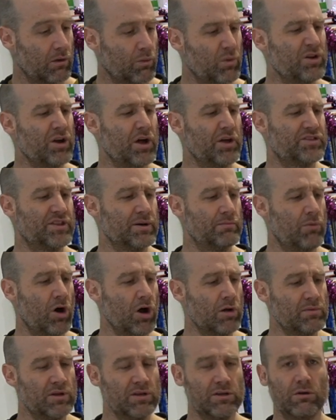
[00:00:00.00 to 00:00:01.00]
Well, not at the
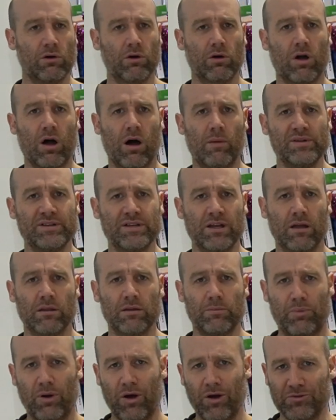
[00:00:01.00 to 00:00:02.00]
moment. You're all commenting on
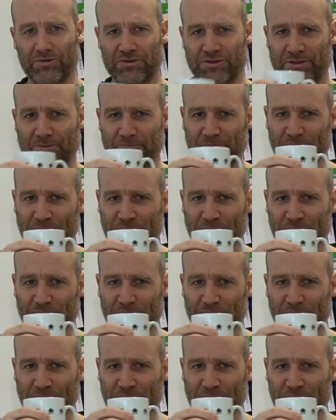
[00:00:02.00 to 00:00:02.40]
the post.